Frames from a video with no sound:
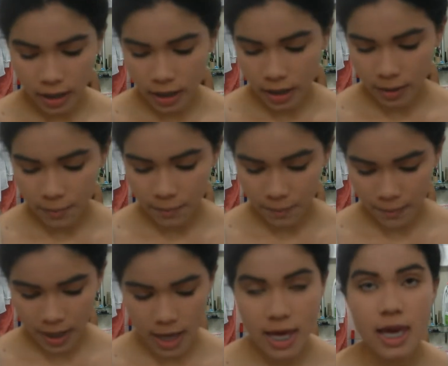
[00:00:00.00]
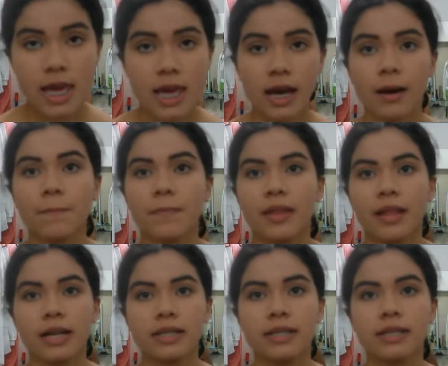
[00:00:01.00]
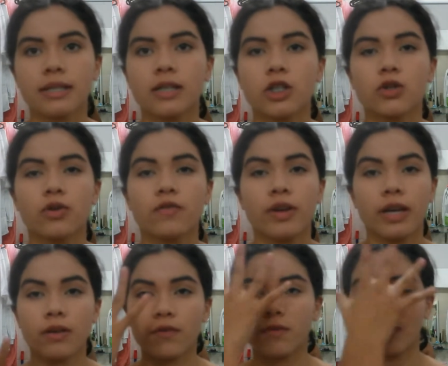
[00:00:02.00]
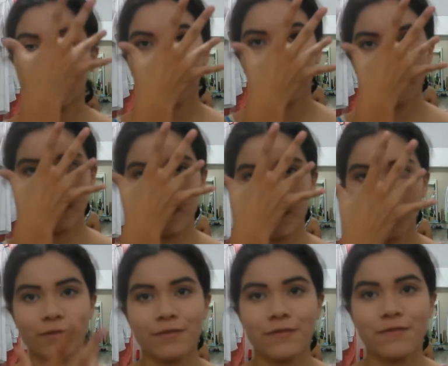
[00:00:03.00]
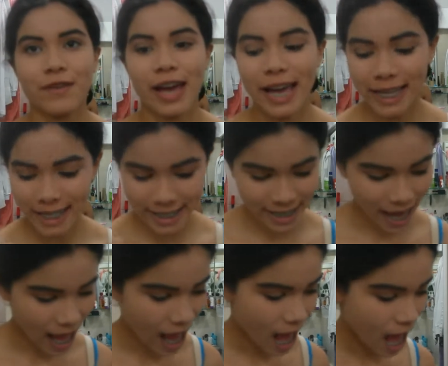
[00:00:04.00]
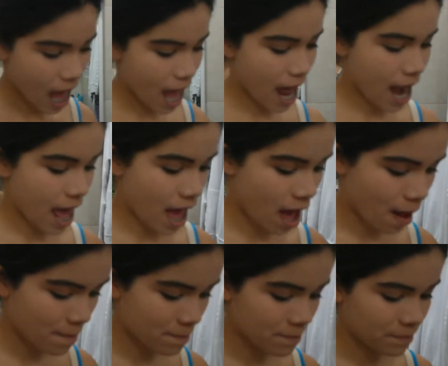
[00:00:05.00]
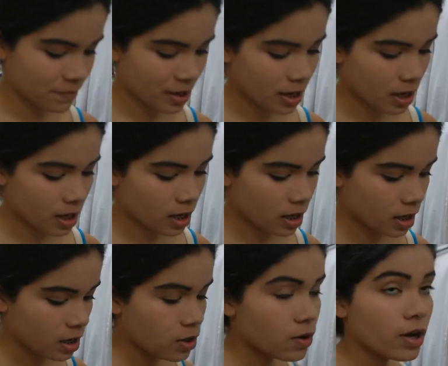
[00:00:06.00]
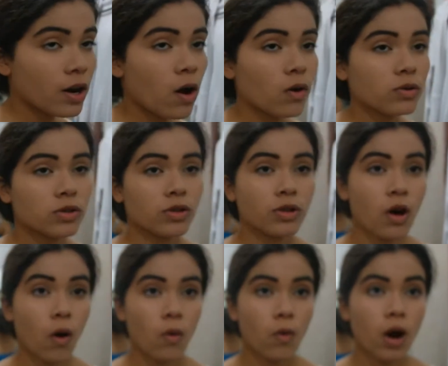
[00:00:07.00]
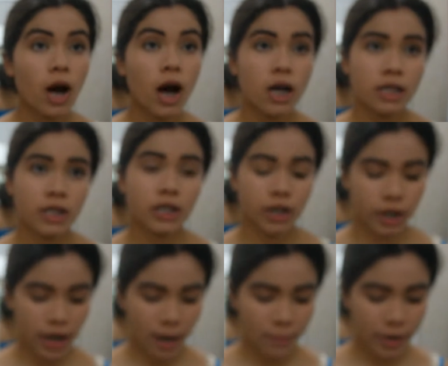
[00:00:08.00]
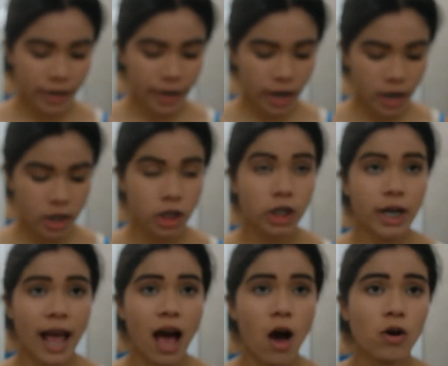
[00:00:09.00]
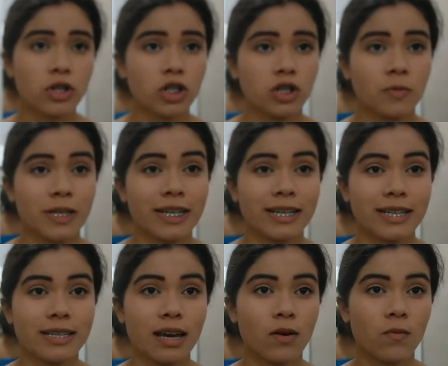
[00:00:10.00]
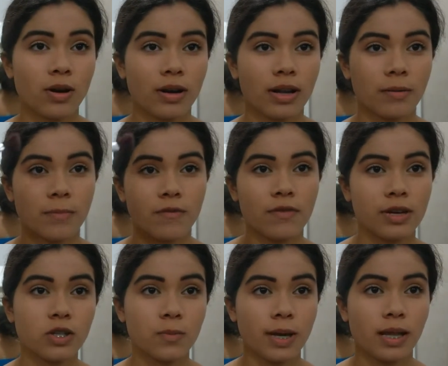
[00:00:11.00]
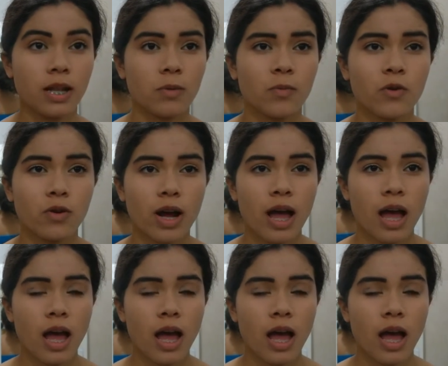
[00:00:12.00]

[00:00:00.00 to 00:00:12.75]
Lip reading: know. Yeah, that's sort of it for like this part of the face. And you can also go contour. I'm gonna contour now just because I want like my face to be a little more